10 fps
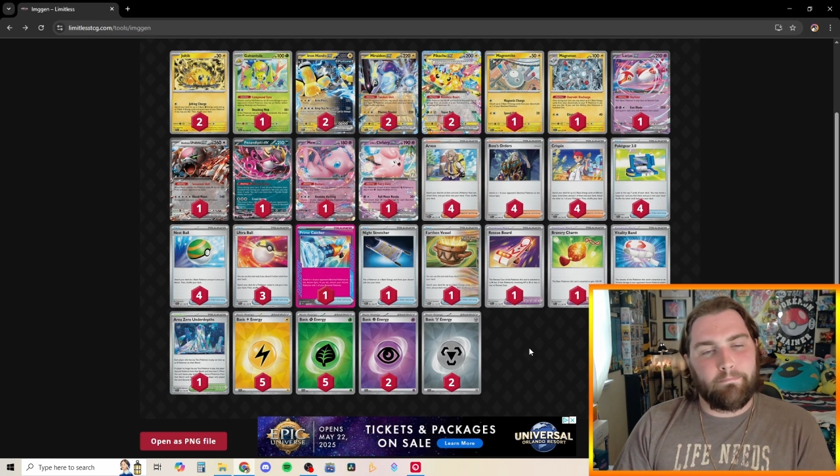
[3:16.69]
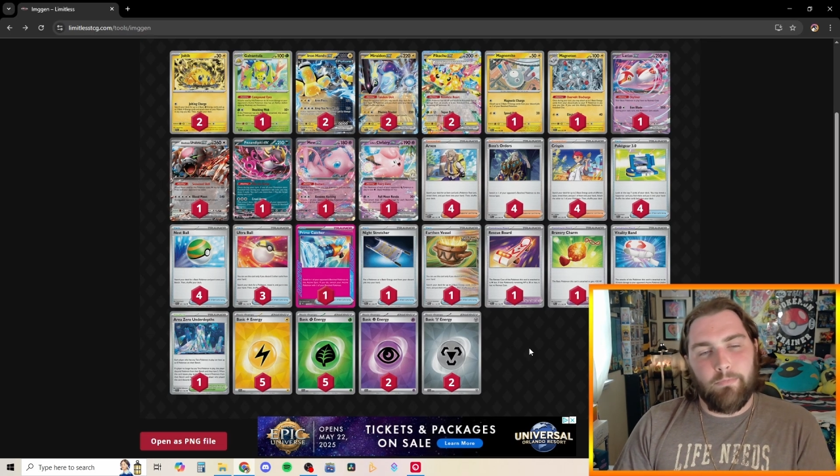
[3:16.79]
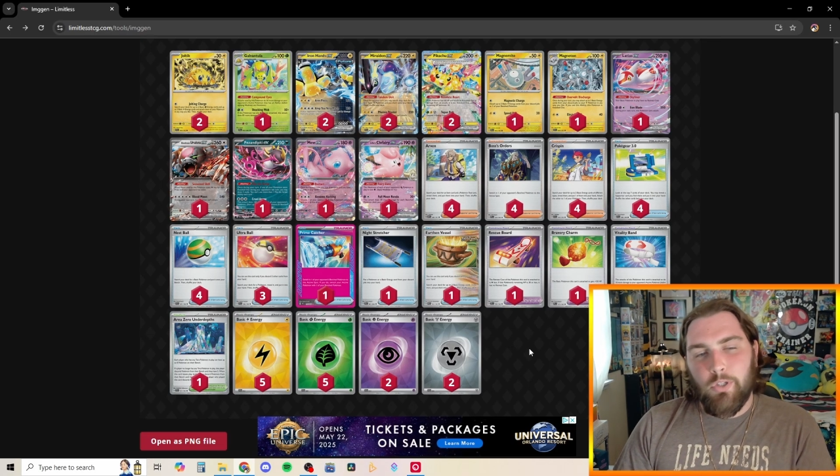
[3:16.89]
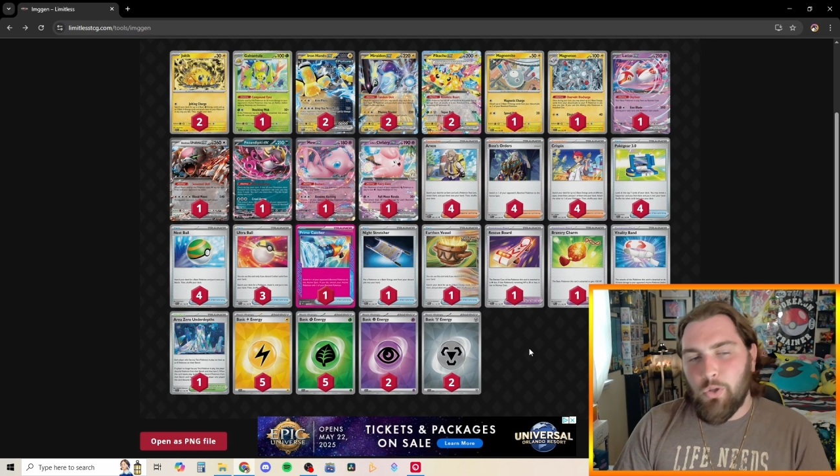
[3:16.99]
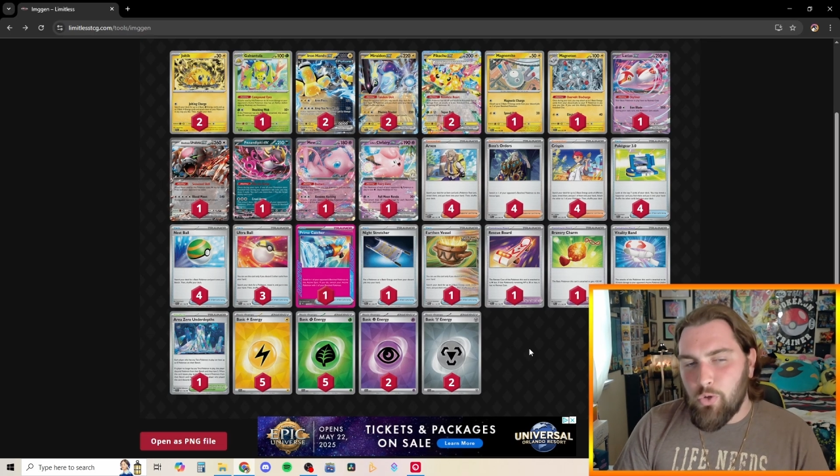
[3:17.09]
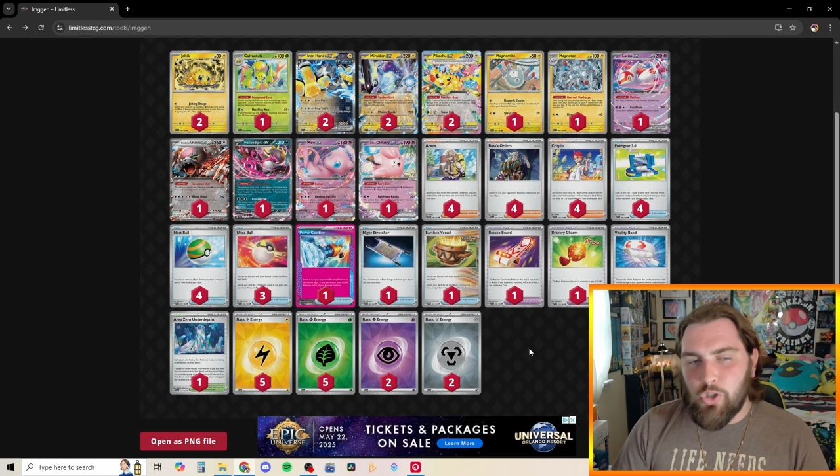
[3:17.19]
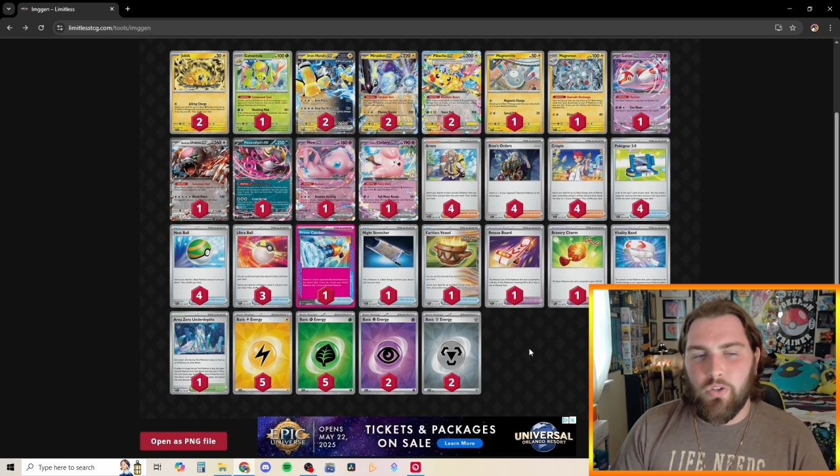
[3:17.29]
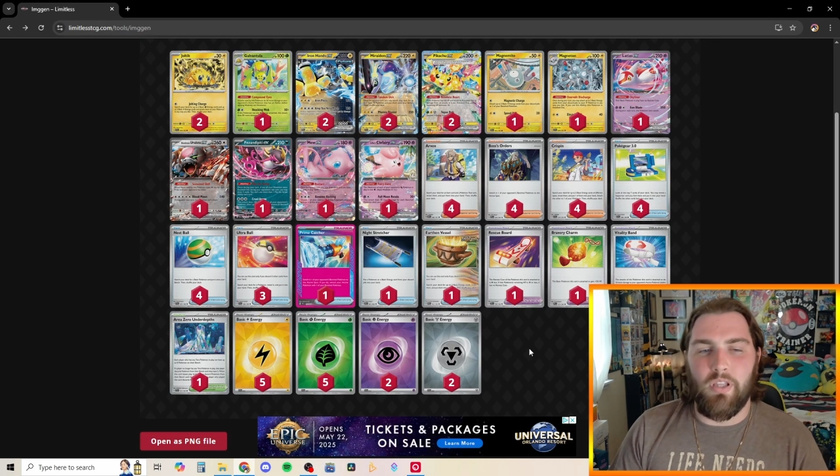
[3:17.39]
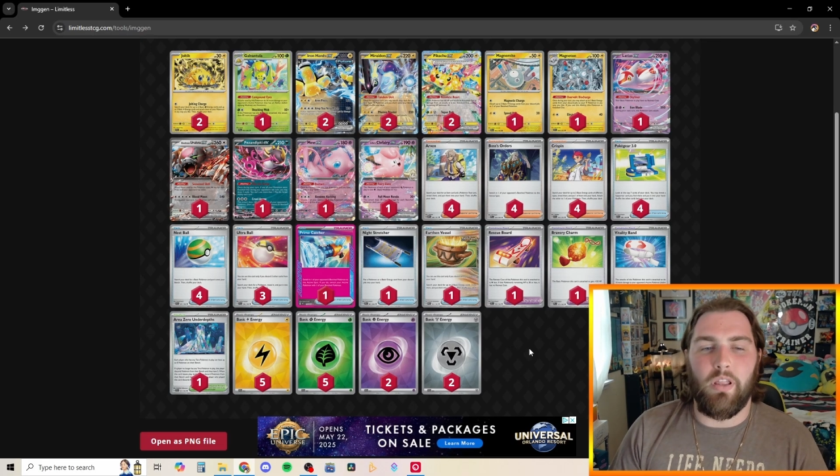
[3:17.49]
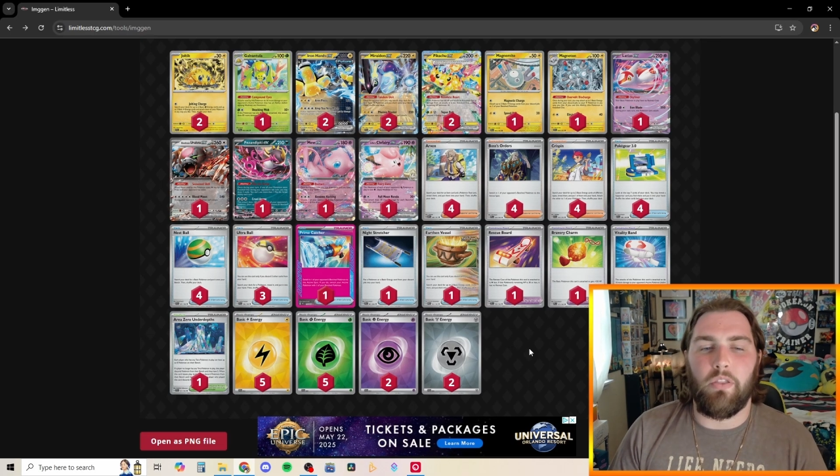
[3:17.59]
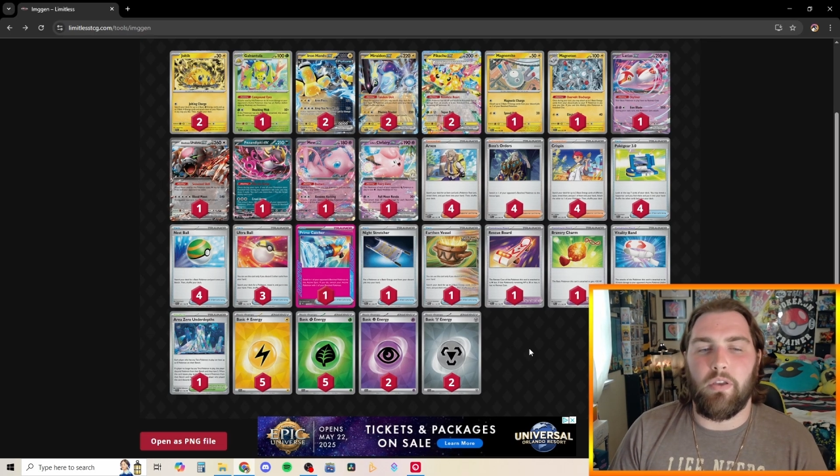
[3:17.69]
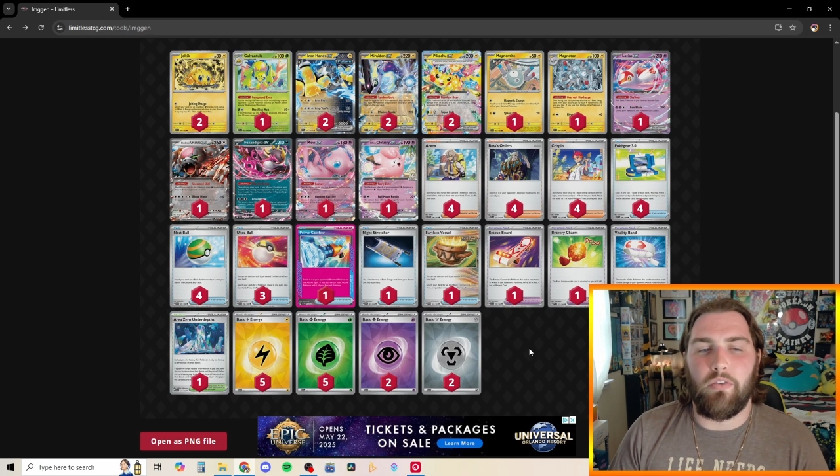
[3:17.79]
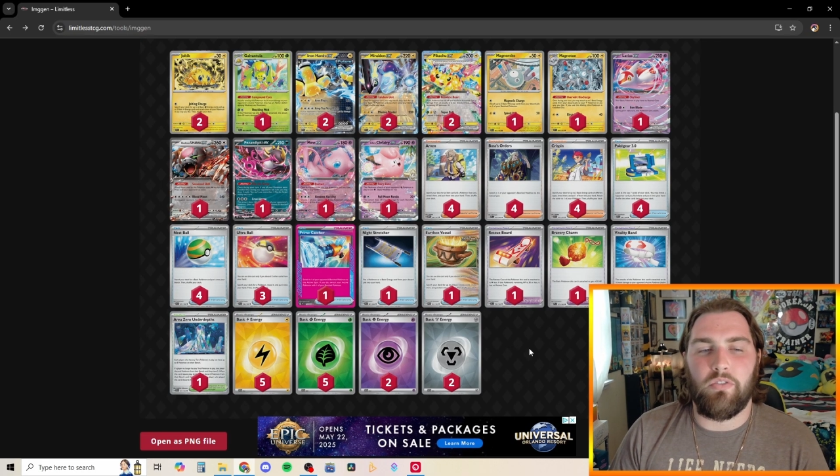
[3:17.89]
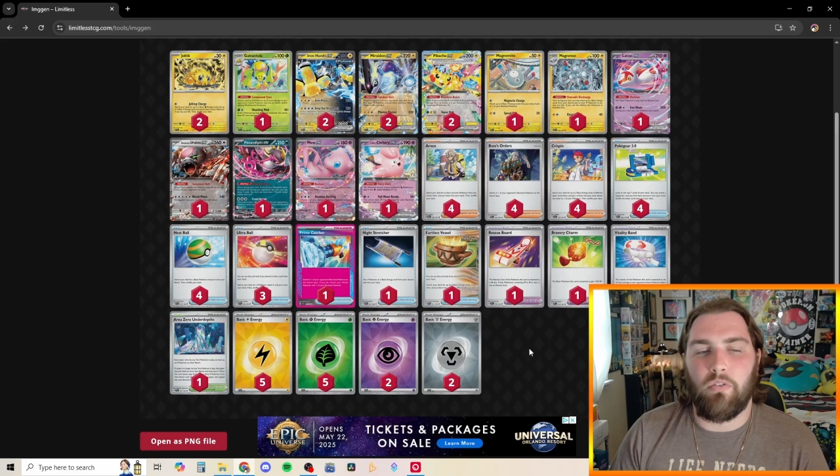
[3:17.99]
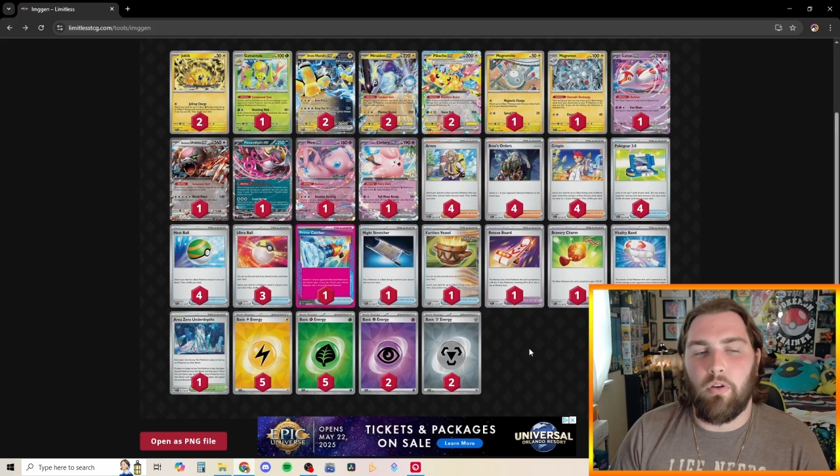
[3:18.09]
usually Lillie
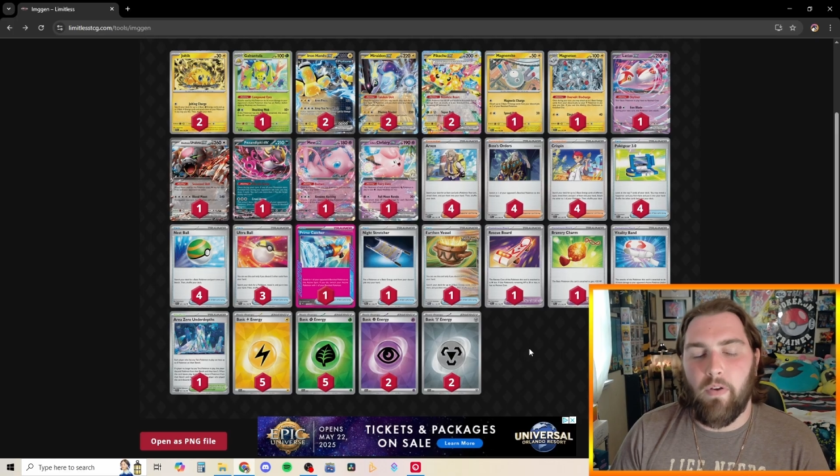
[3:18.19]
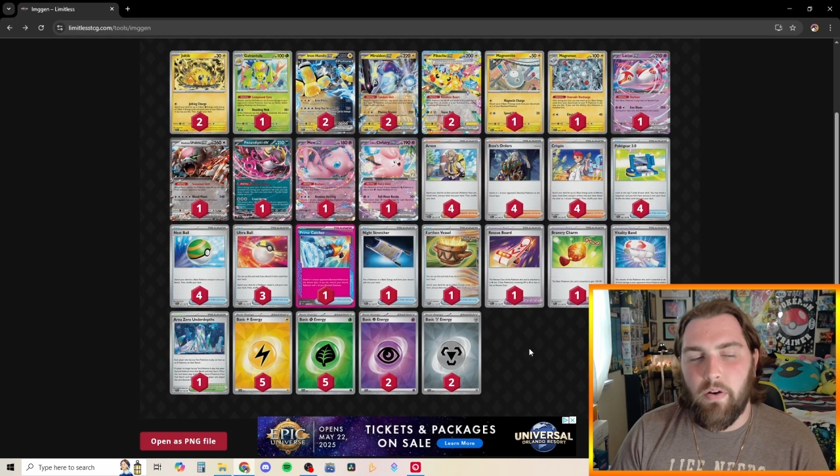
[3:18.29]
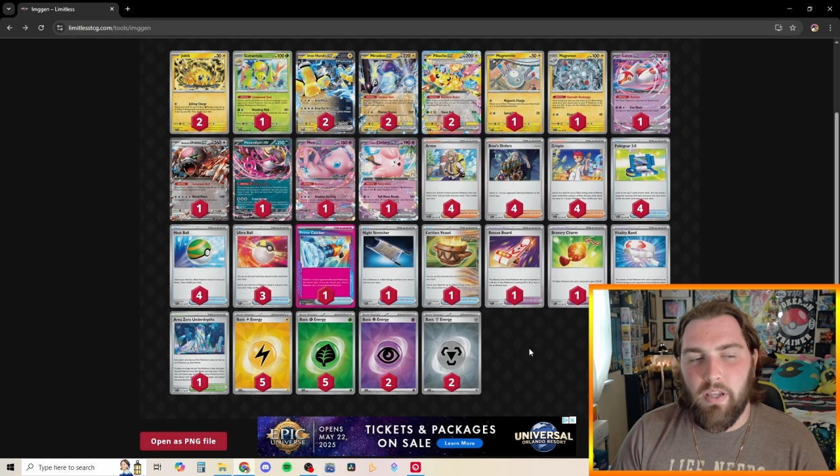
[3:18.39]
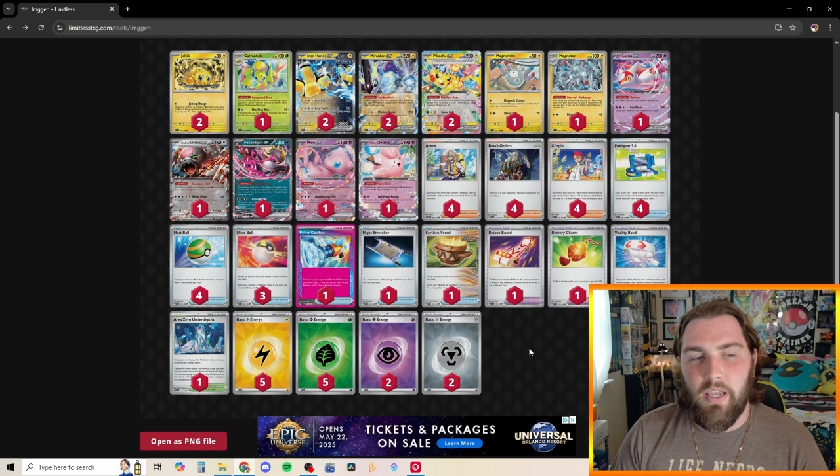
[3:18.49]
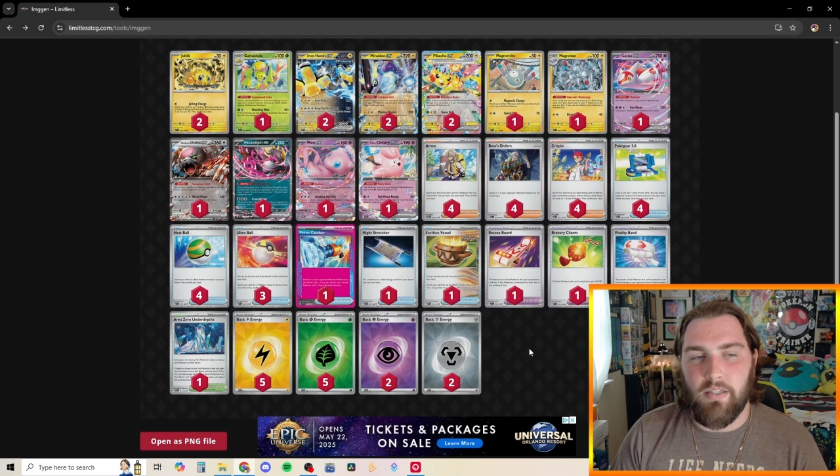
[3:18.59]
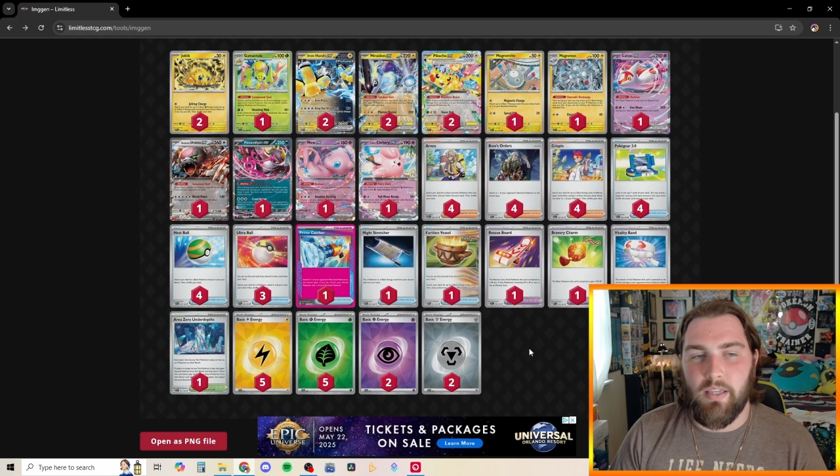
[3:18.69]
Clefairy EX